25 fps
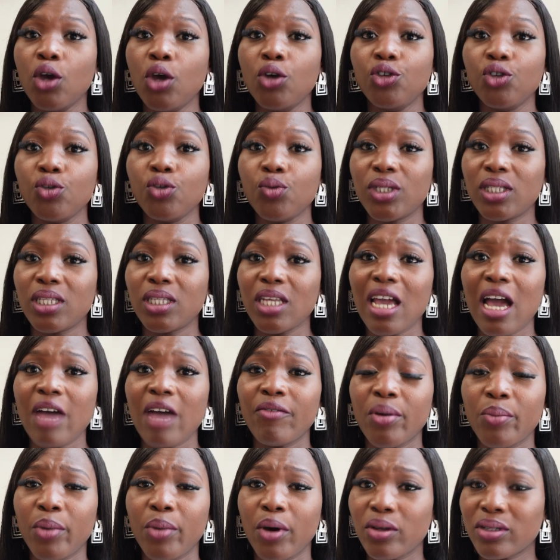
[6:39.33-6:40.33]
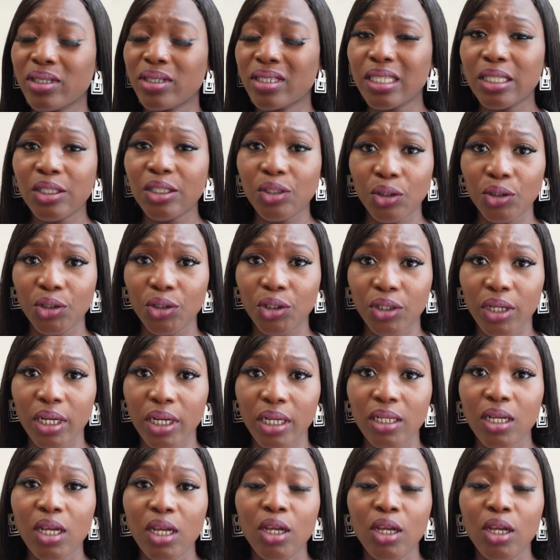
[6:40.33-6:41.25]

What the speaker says: you will still have about 600.